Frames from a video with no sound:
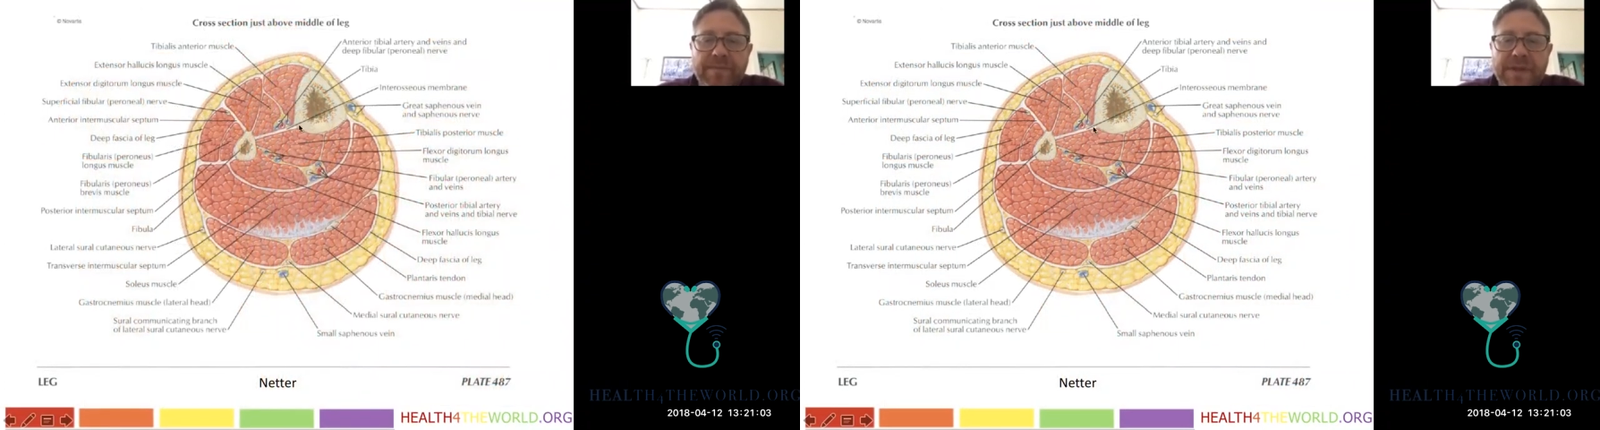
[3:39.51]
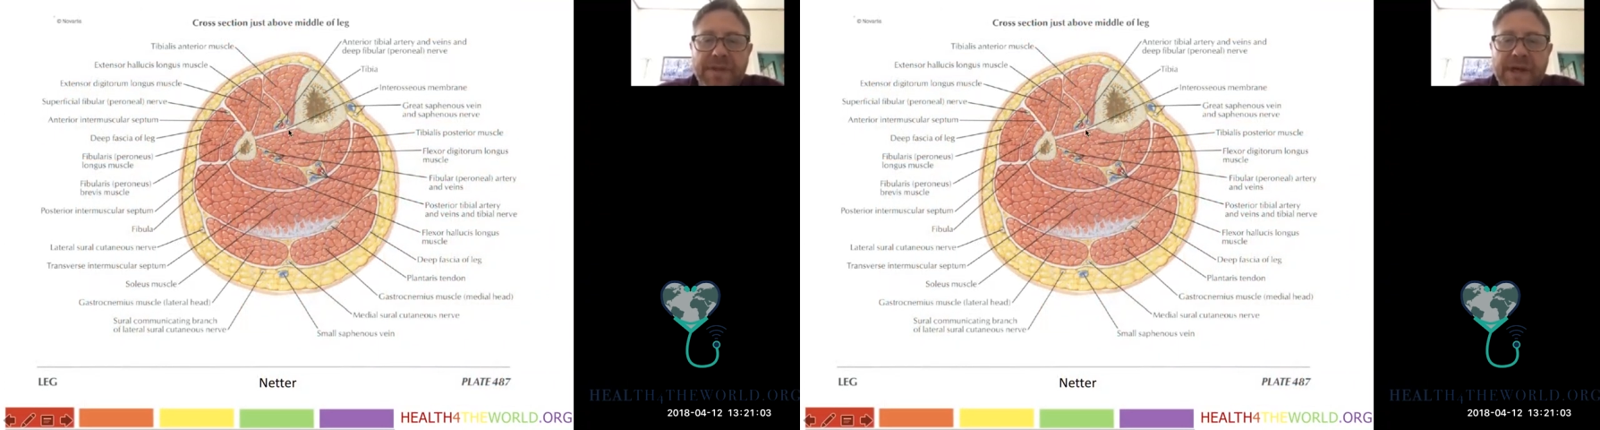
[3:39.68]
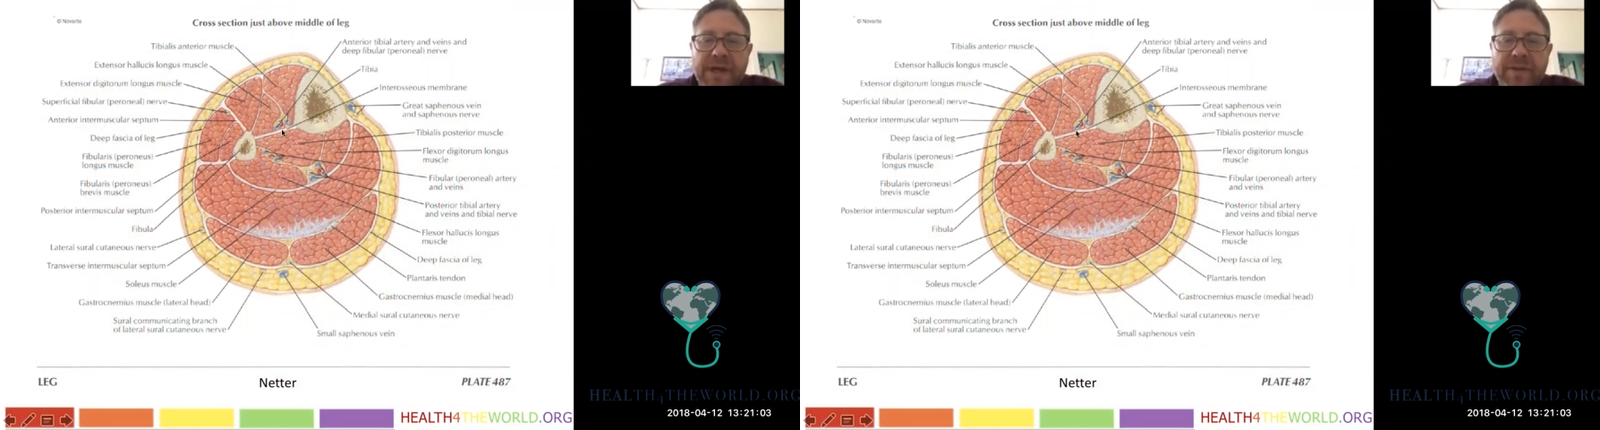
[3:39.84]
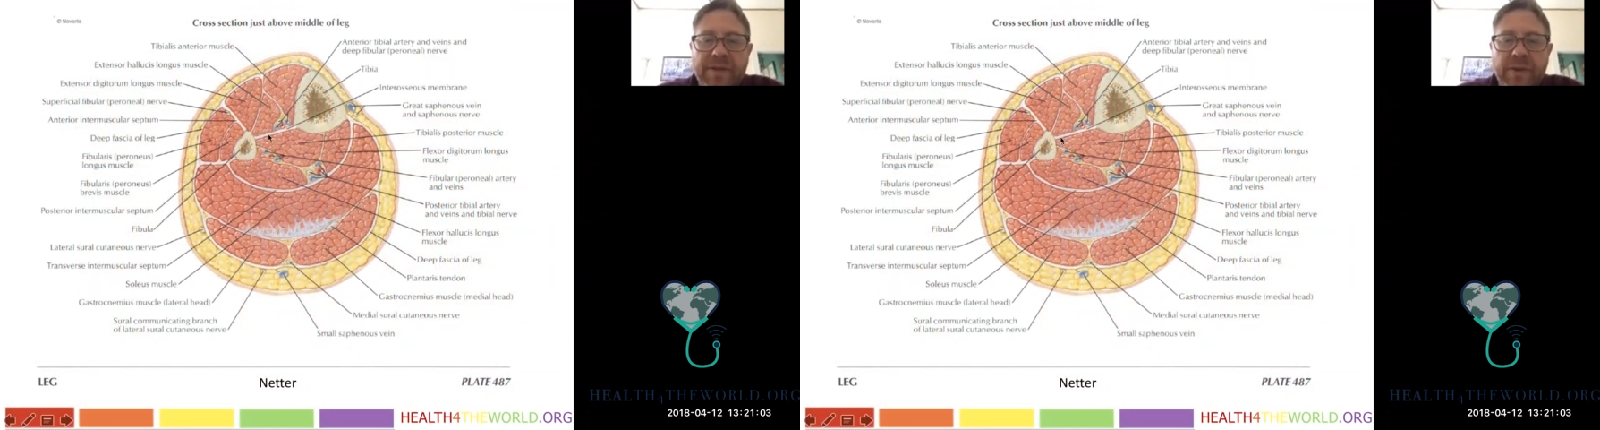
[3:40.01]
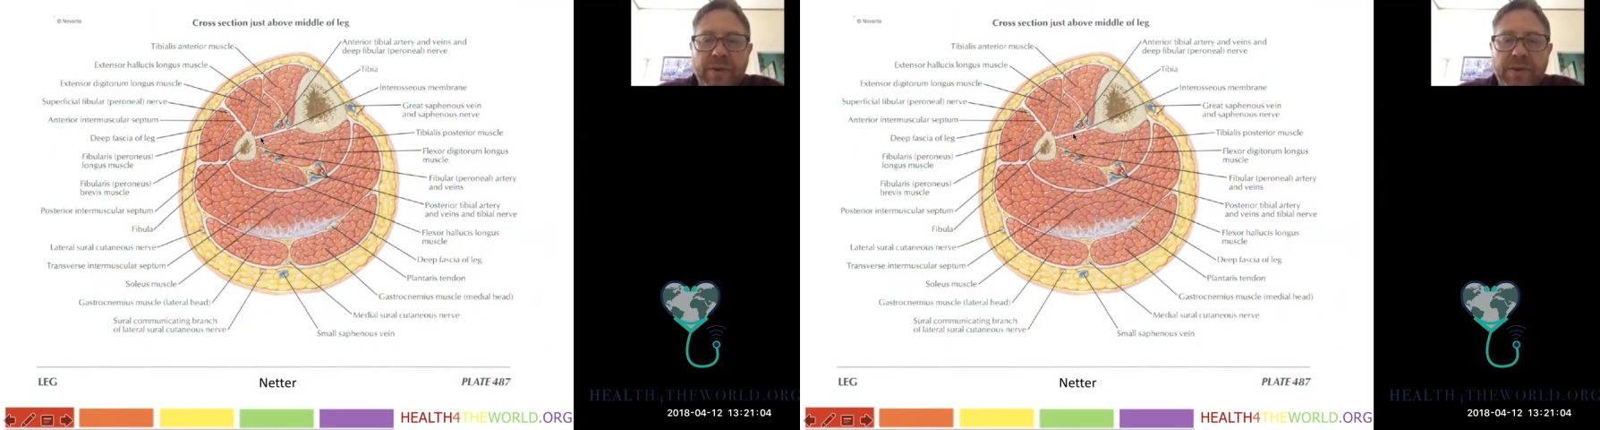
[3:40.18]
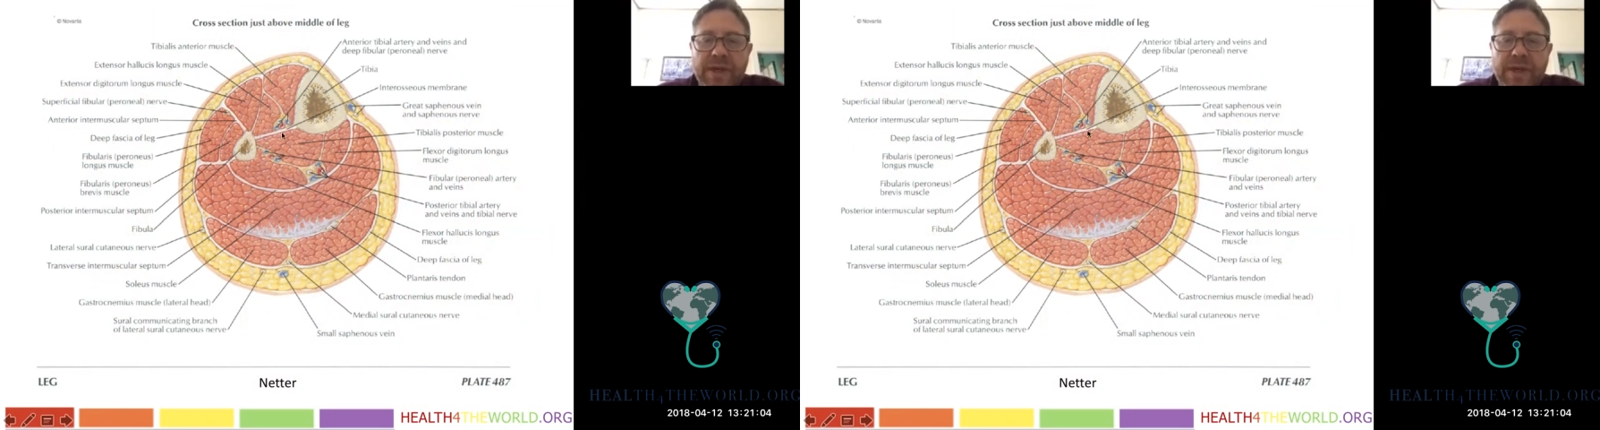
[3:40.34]
It's gone
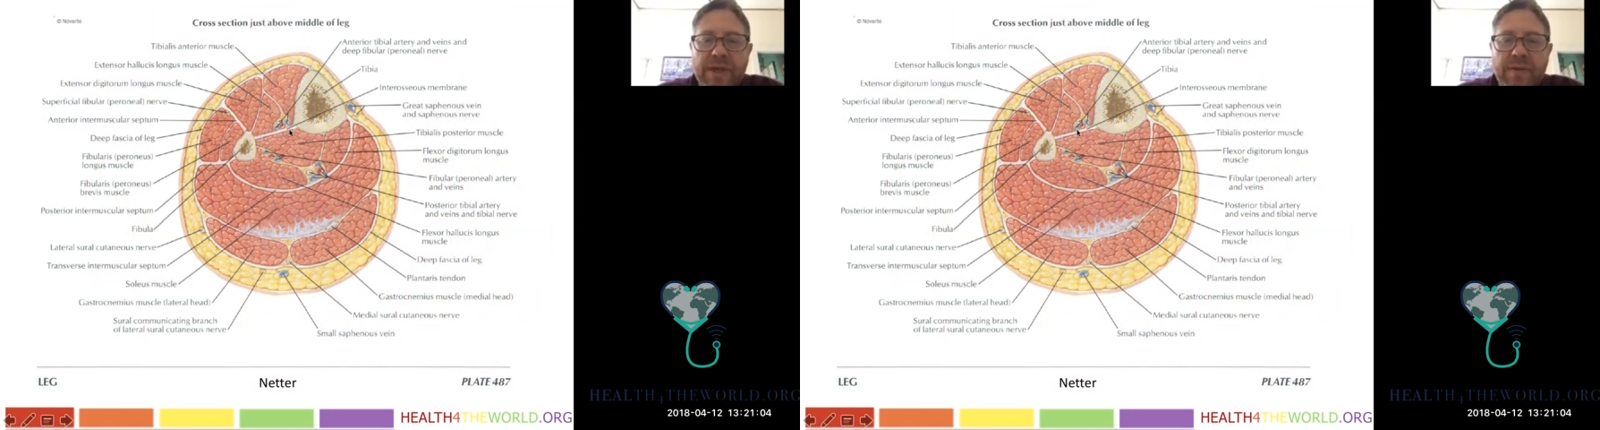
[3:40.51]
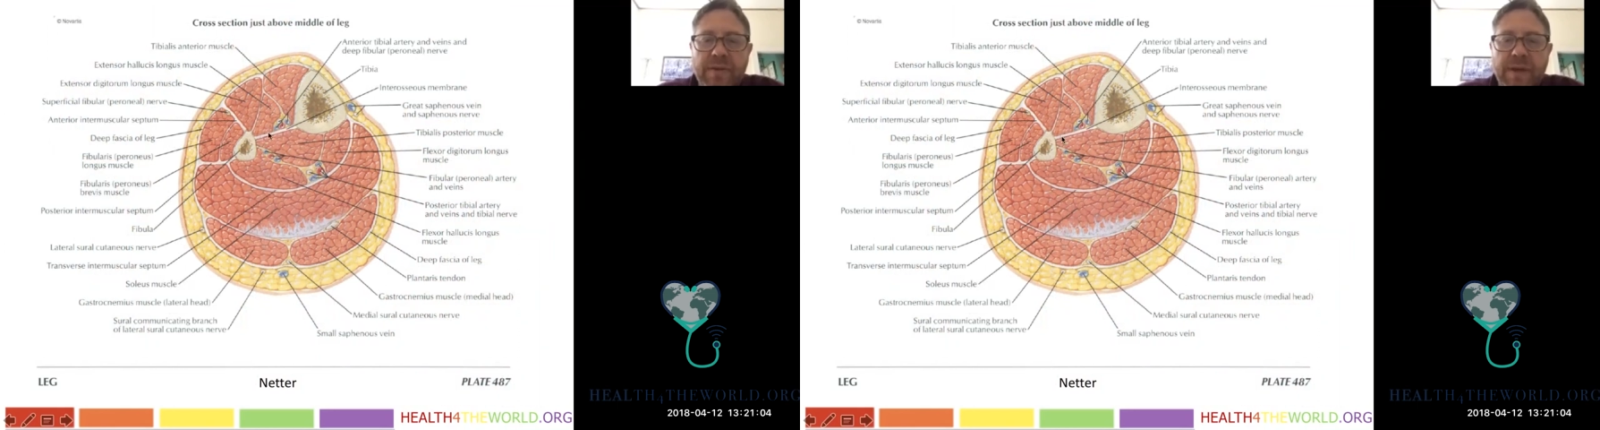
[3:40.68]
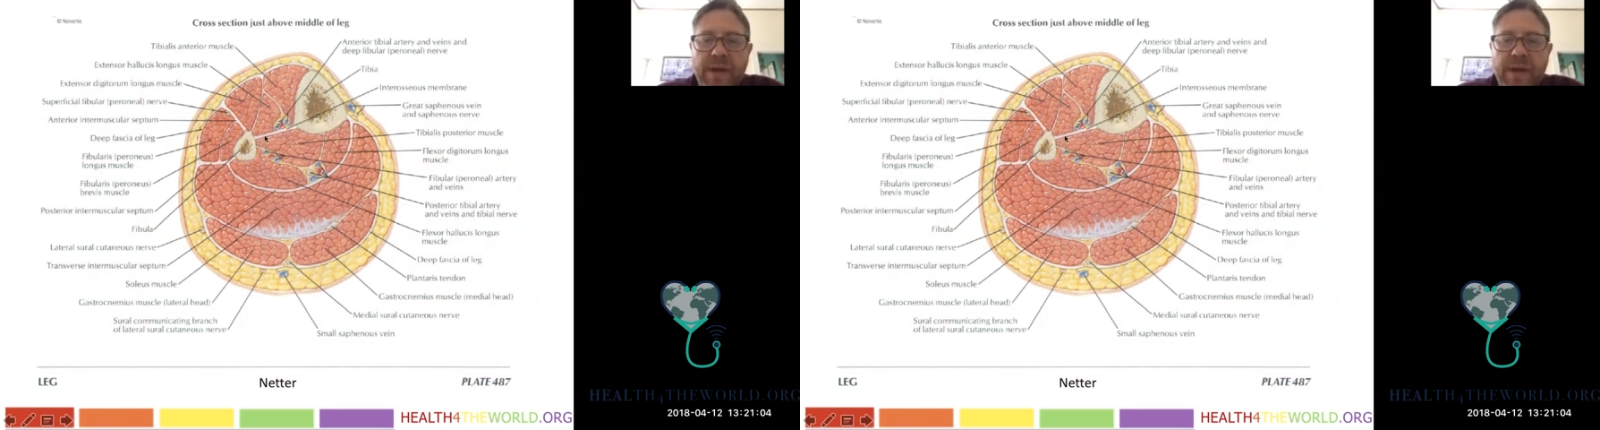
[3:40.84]
through the